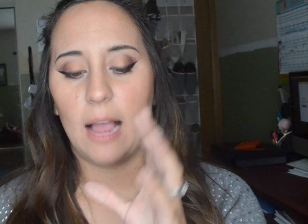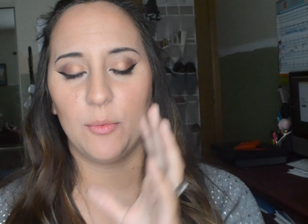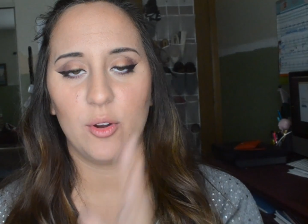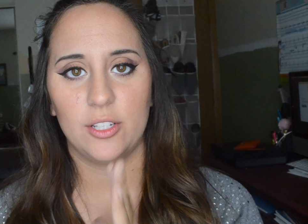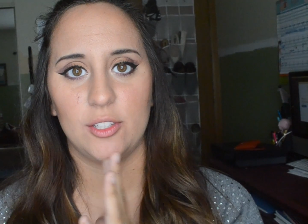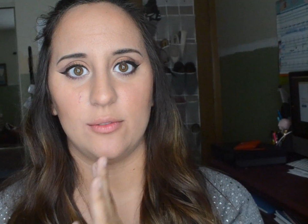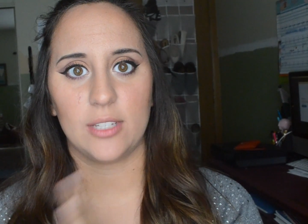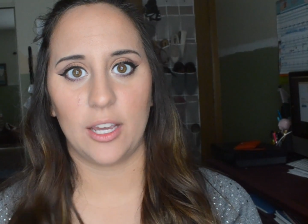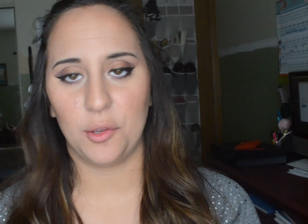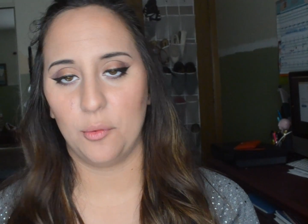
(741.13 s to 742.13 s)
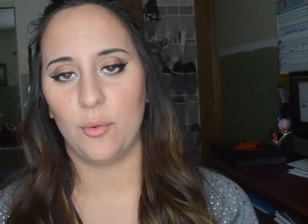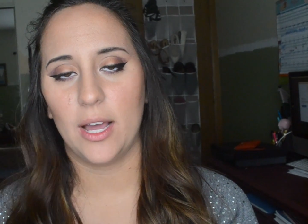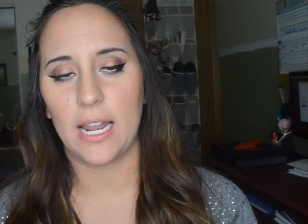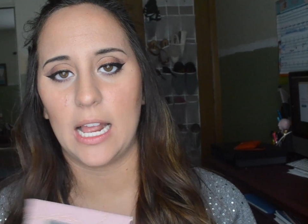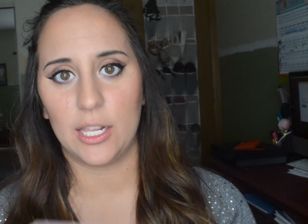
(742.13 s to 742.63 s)
I'm going to tell you
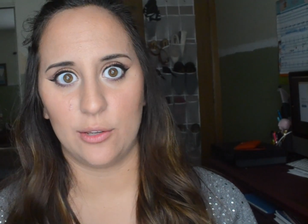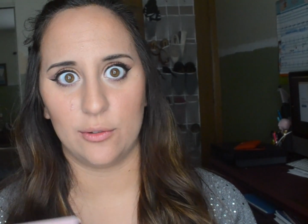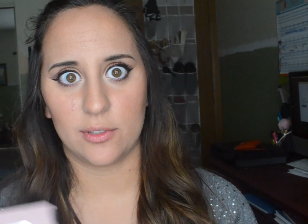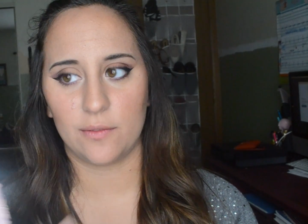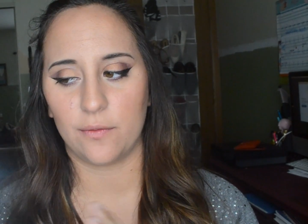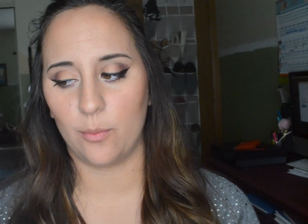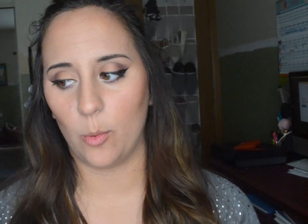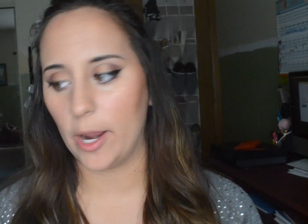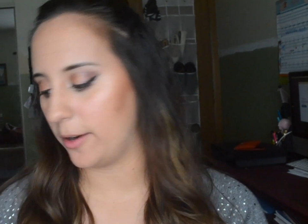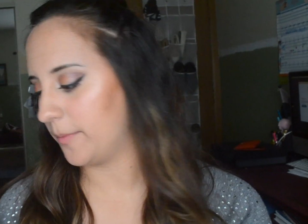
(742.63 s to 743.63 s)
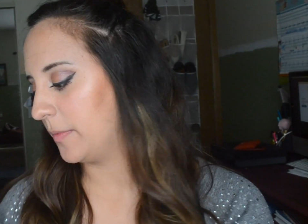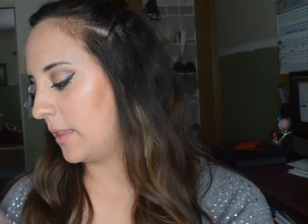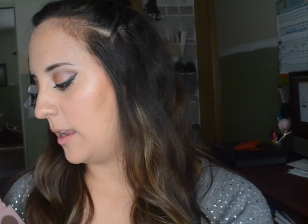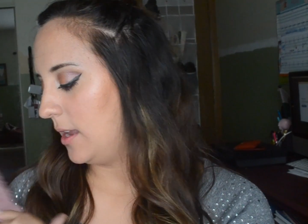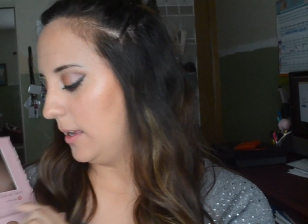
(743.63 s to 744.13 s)
what I used where.
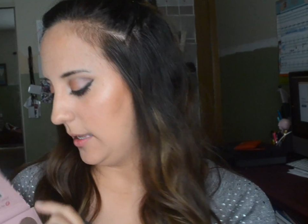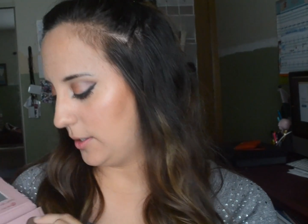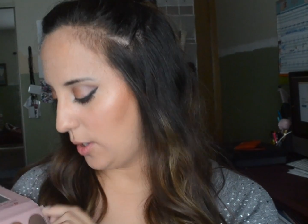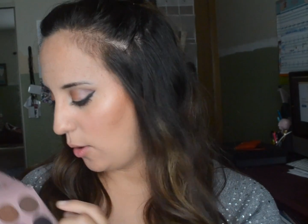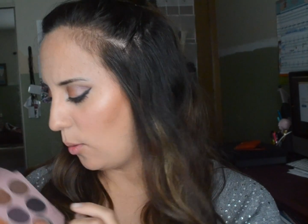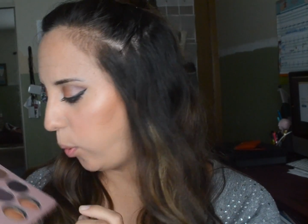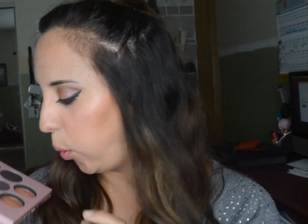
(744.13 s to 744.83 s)
So,